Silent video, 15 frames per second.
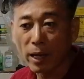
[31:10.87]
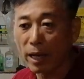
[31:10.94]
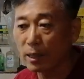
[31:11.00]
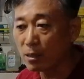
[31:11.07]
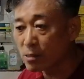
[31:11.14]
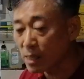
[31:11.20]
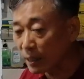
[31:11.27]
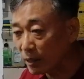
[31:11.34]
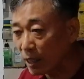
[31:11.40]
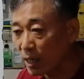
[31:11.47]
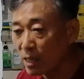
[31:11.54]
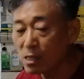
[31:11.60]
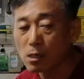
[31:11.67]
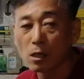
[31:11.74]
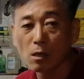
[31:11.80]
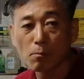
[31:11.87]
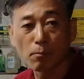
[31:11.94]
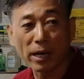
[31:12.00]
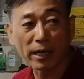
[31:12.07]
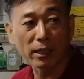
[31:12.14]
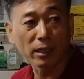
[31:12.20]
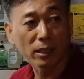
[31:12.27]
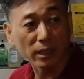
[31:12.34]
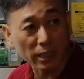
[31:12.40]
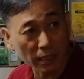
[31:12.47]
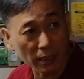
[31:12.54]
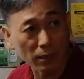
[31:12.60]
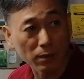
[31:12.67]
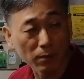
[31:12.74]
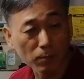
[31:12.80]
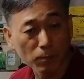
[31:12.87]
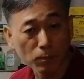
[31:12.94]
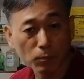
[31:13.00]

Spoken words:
and Satanas by king.